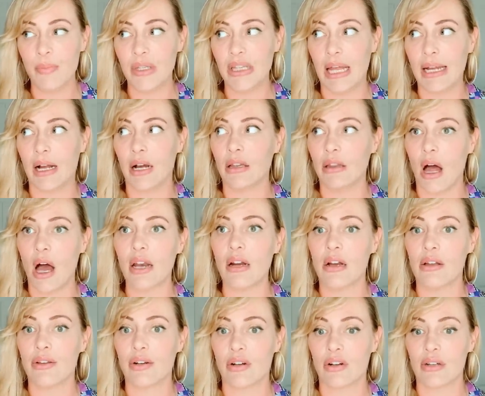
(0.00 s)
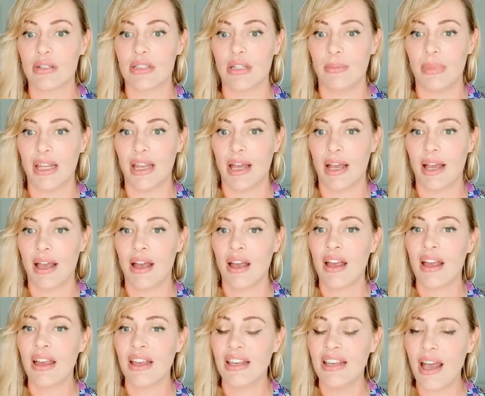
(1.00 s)
But like a lot of other girls, they'd be like,
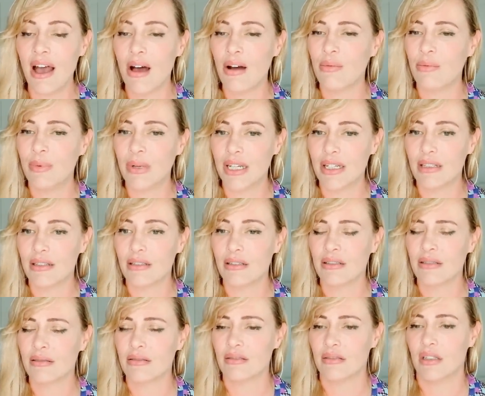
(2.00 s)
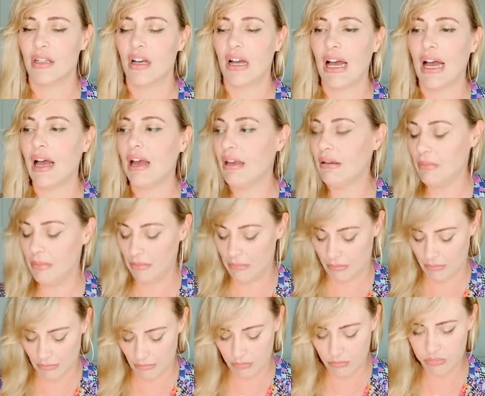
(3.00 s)
yeah, I,
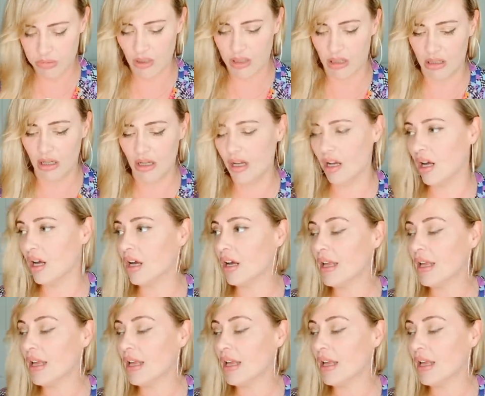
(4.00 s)
uh,